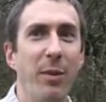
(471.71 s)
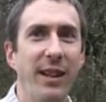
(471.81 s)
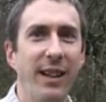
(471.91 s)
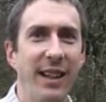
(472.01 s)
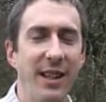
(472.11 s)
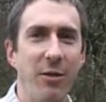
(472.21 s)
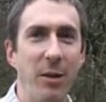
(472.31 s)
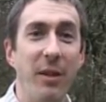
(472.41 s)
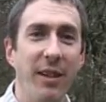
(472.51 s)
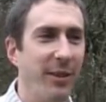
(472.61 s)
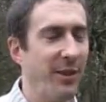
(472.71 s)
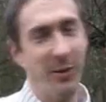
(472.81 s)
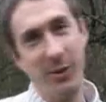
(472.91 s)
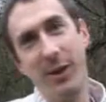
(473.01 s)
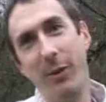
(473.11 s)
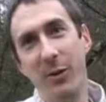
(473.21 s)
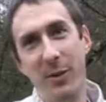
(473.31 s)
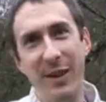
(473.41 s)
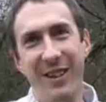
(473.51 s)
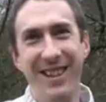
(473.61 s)
particularly extreme, but uh, of course it would
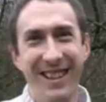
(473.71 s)
always be nice.